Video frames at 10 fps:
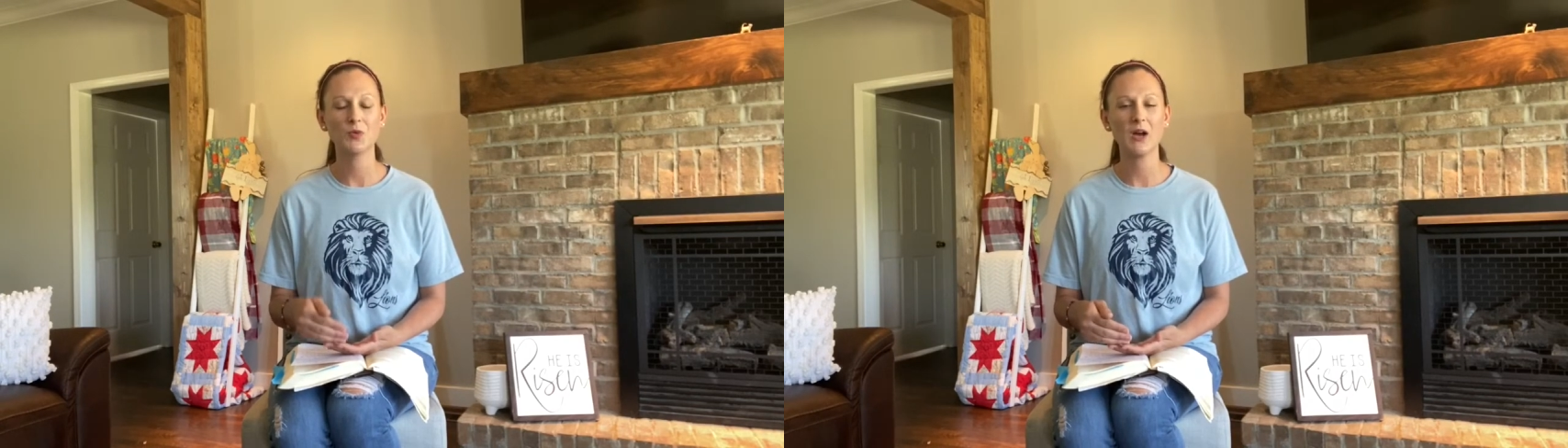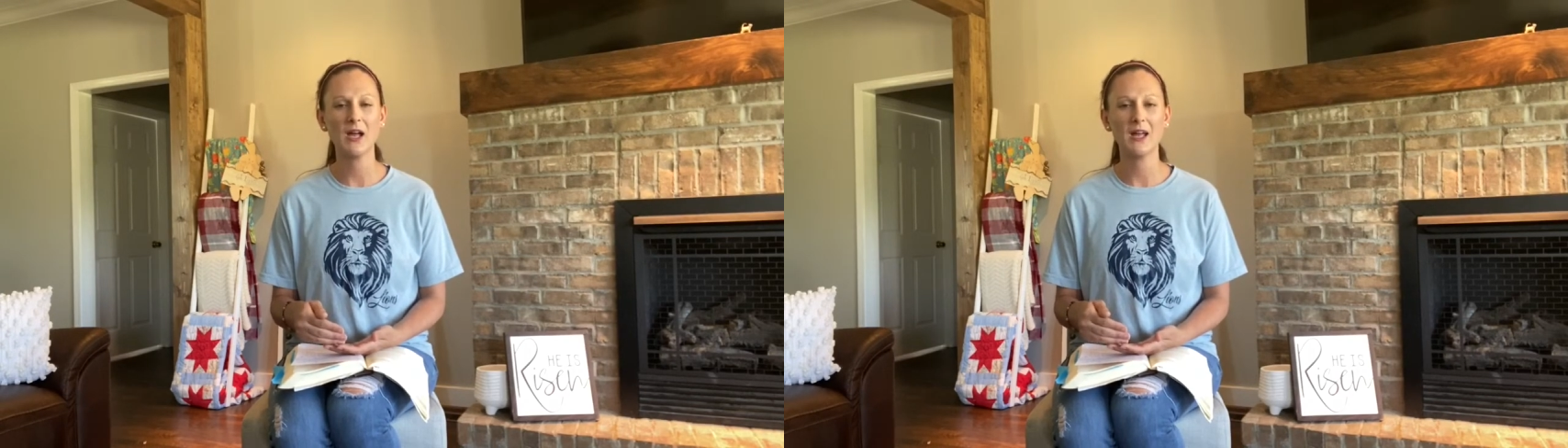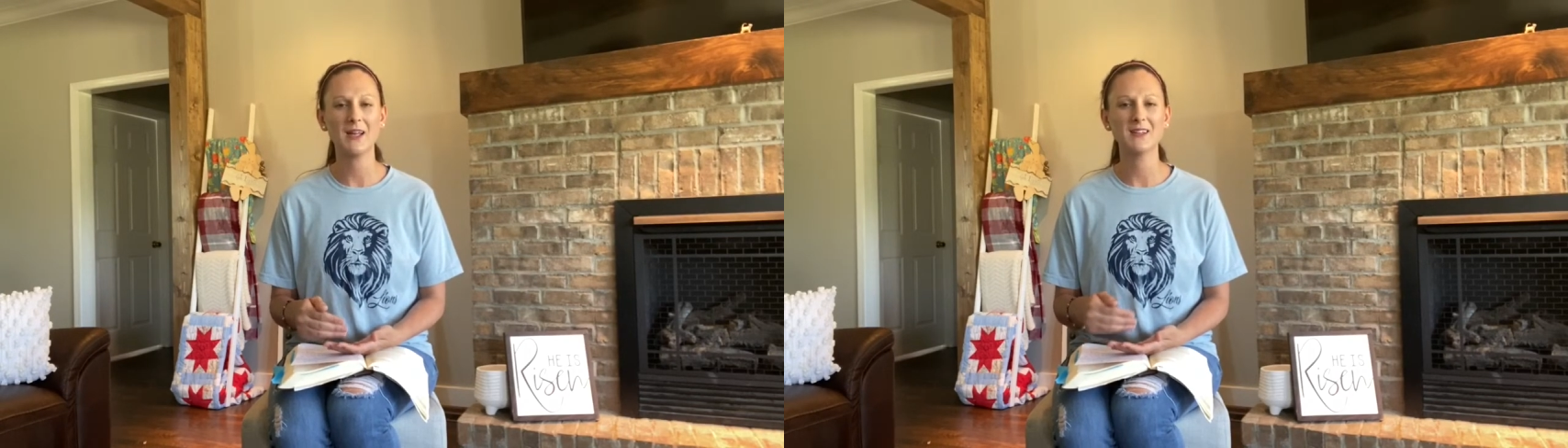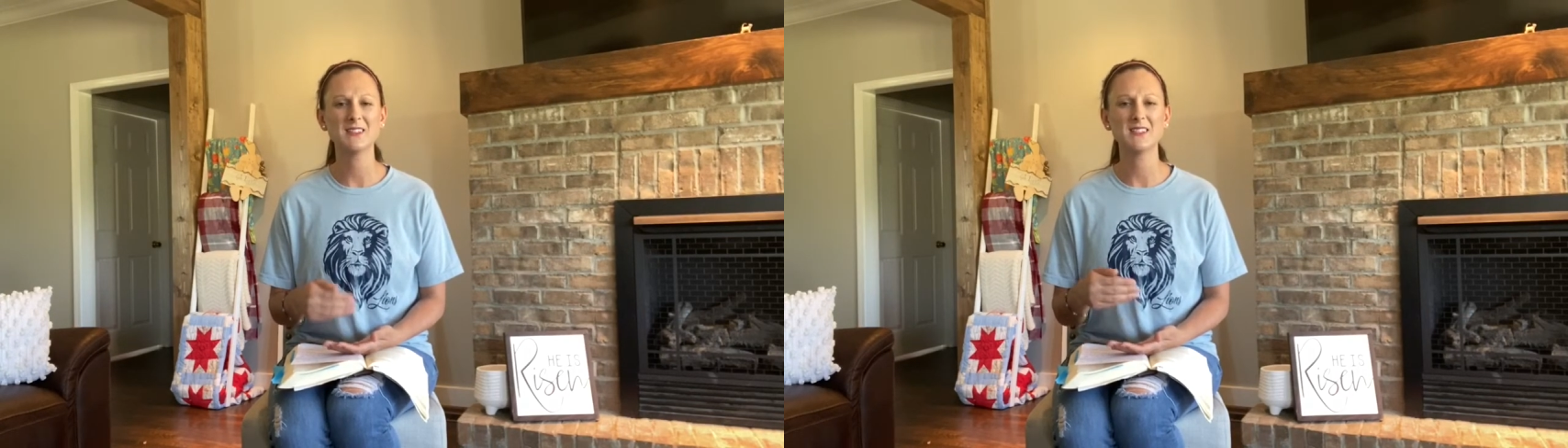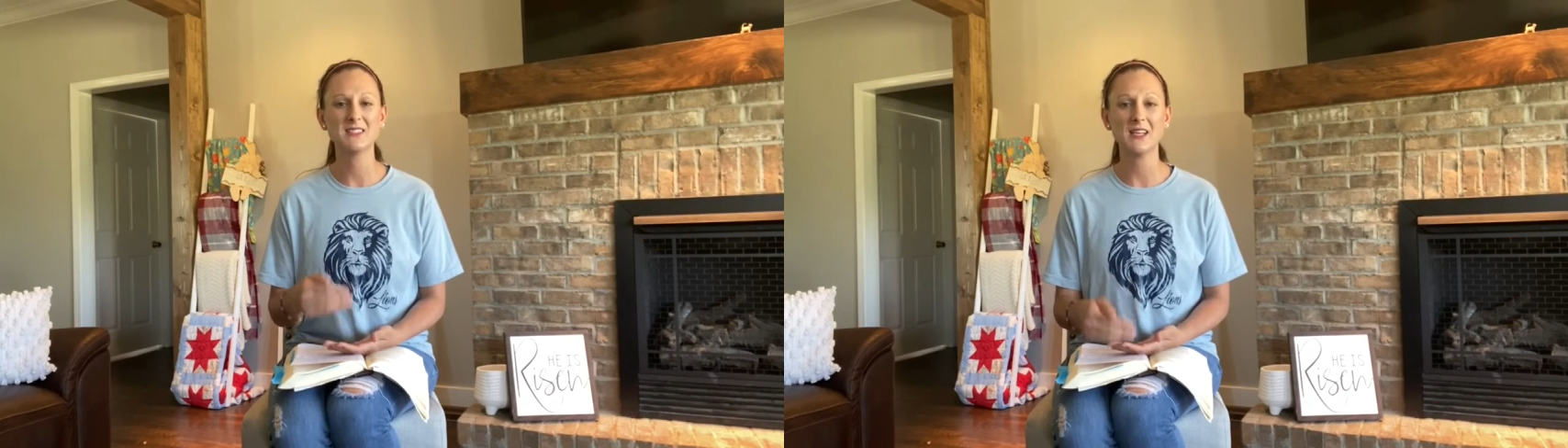pray,
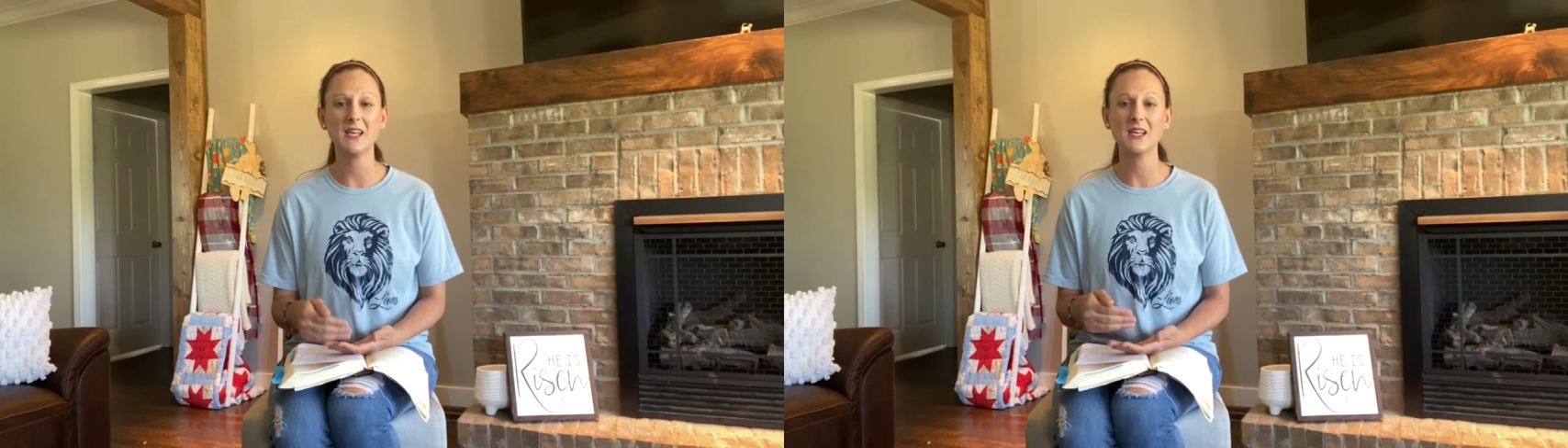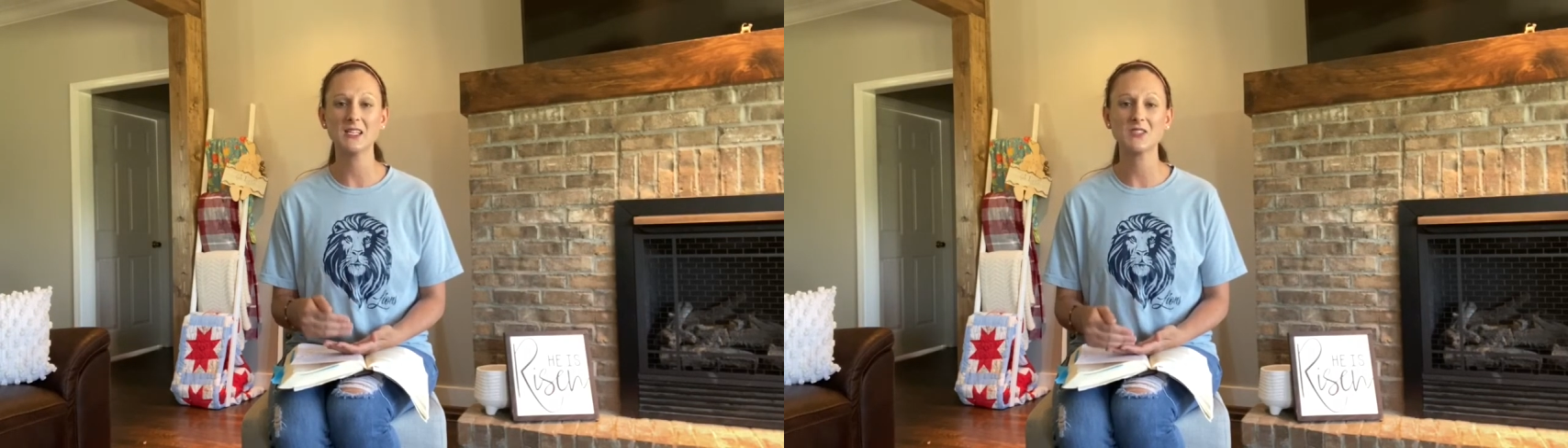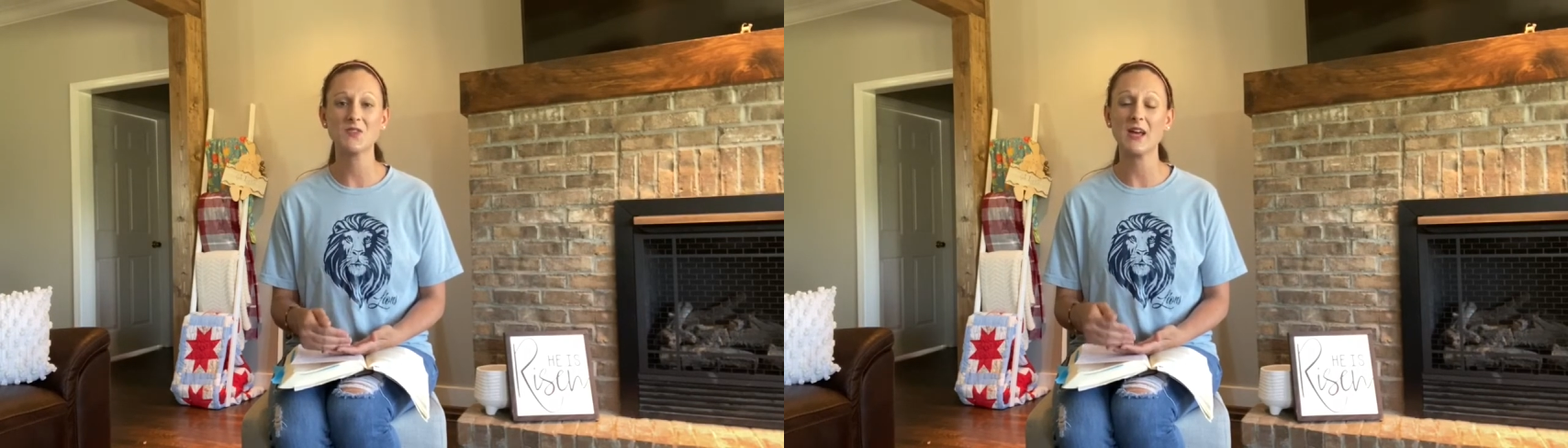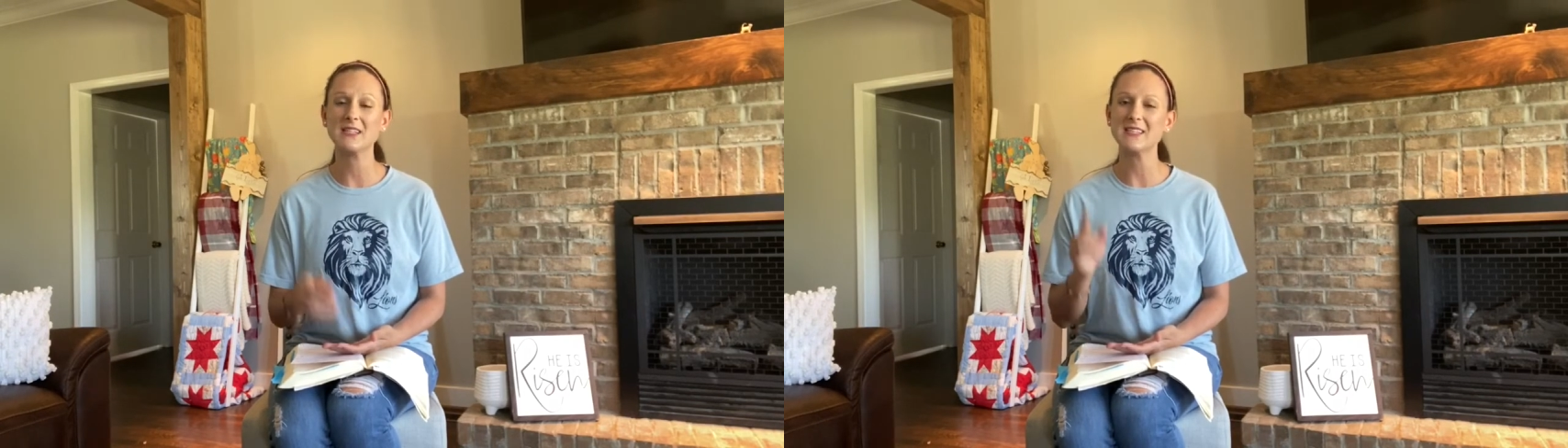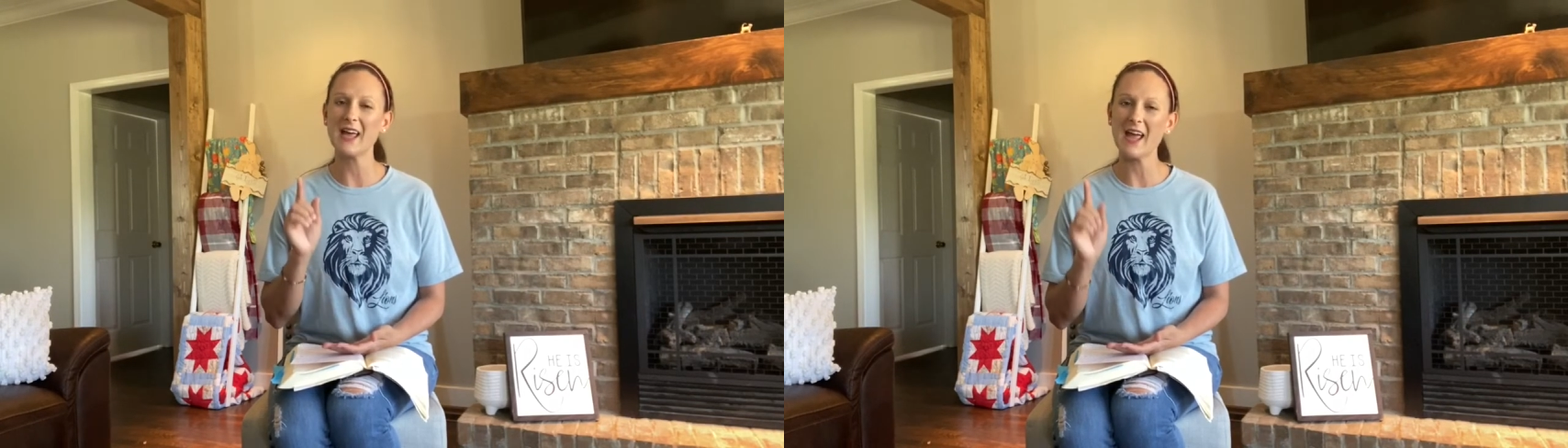seek His
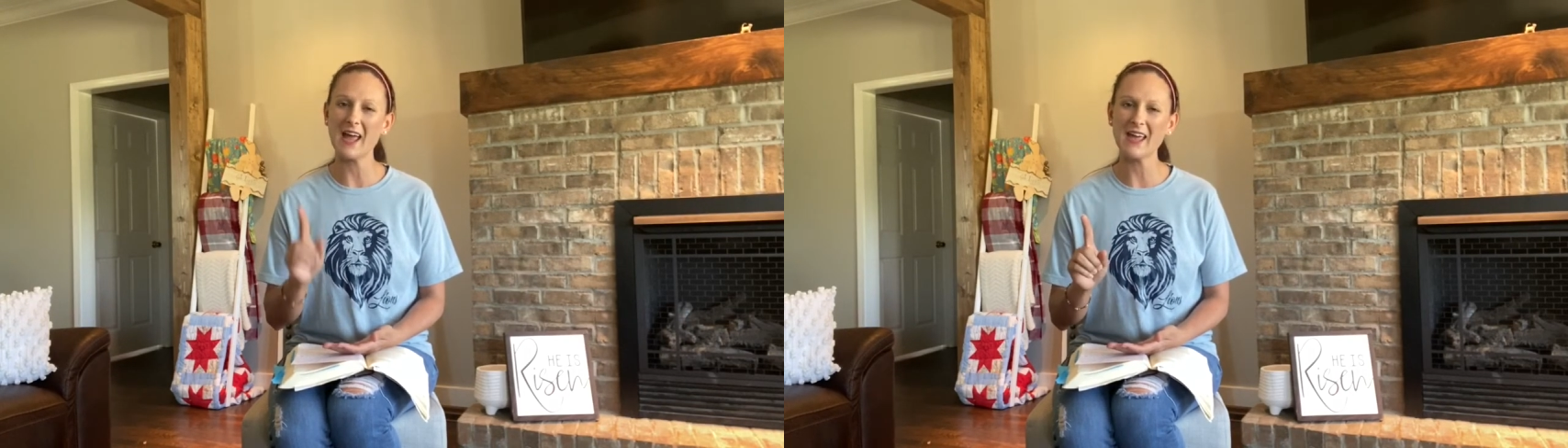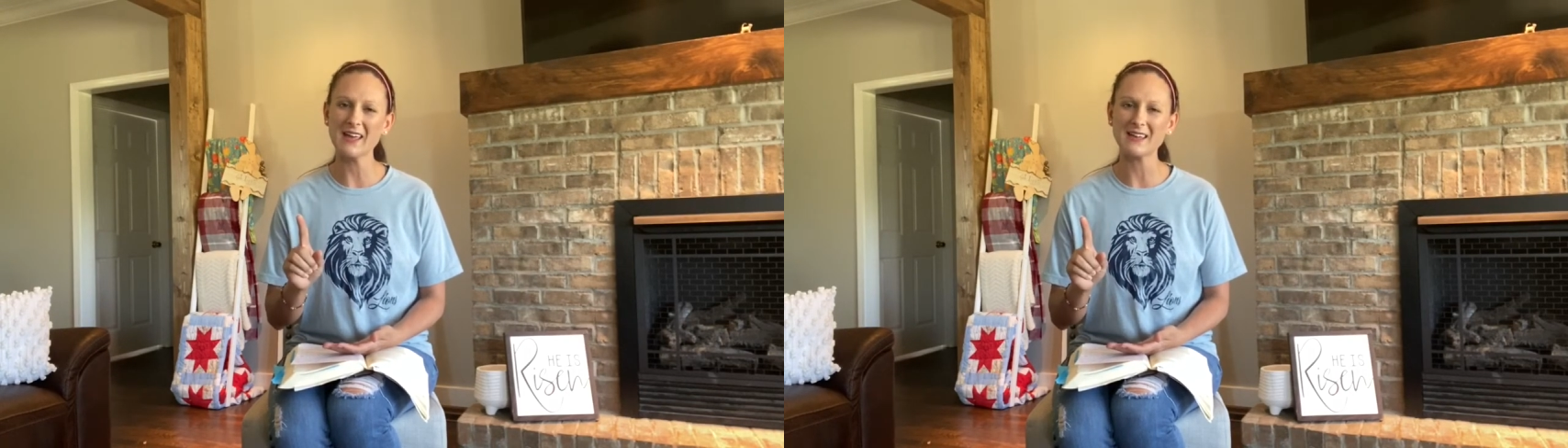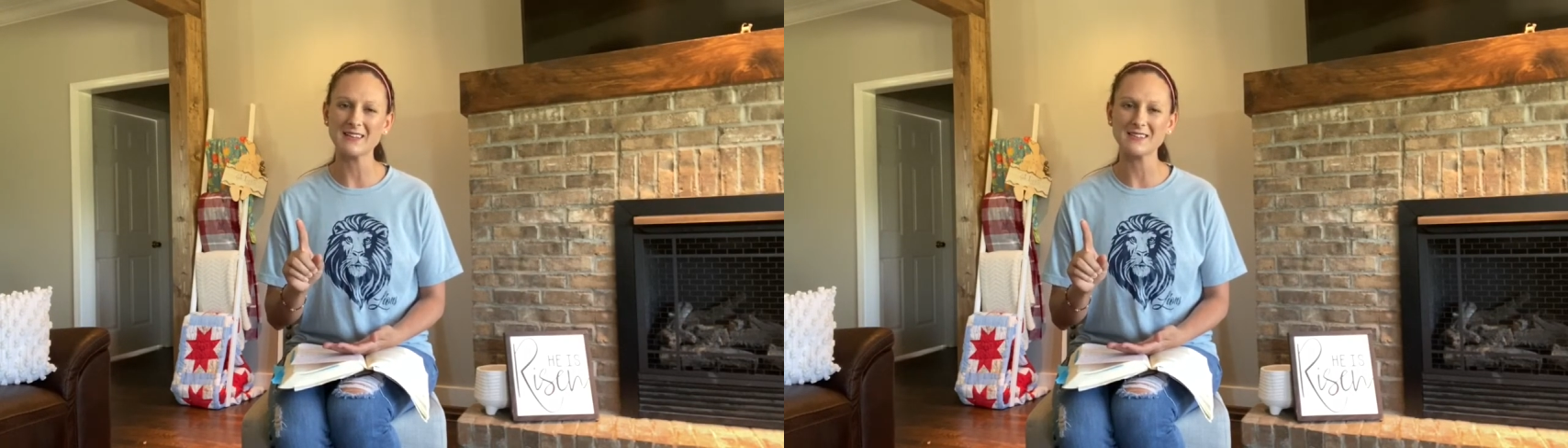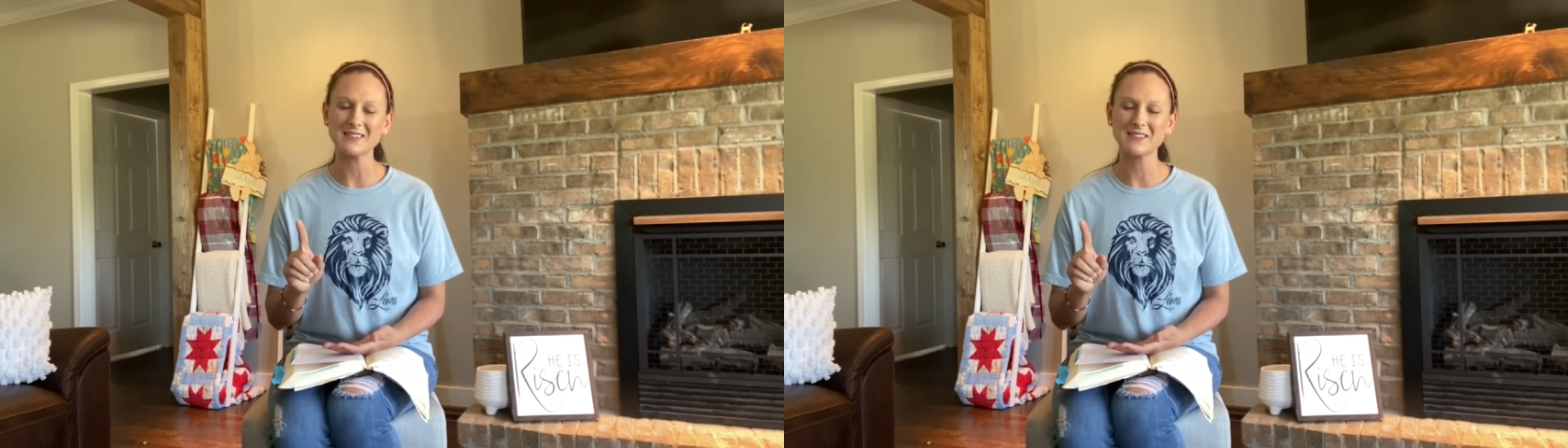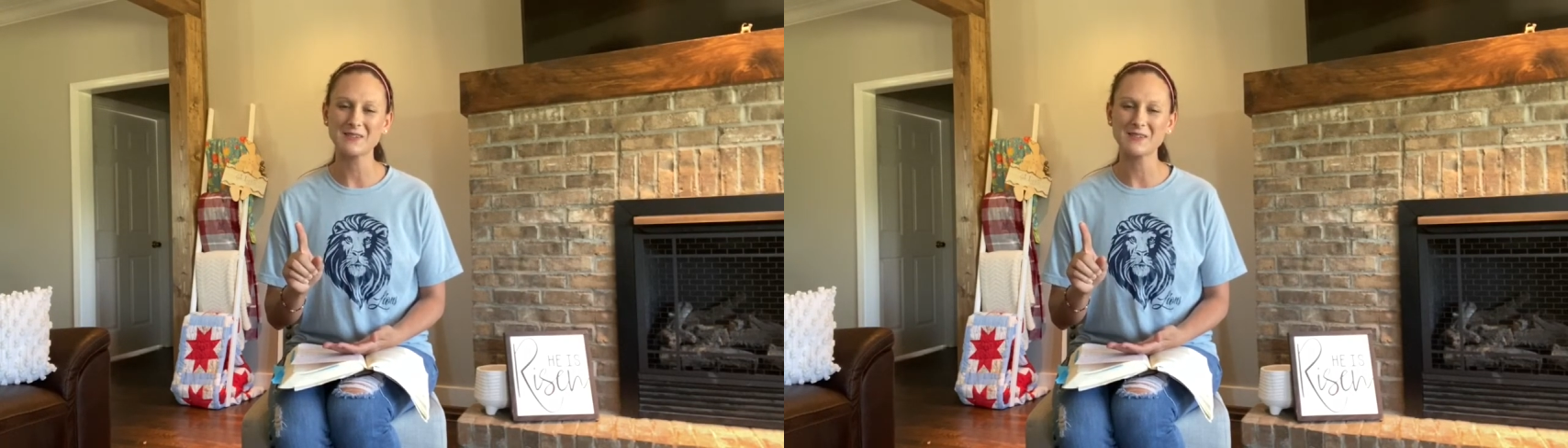face, and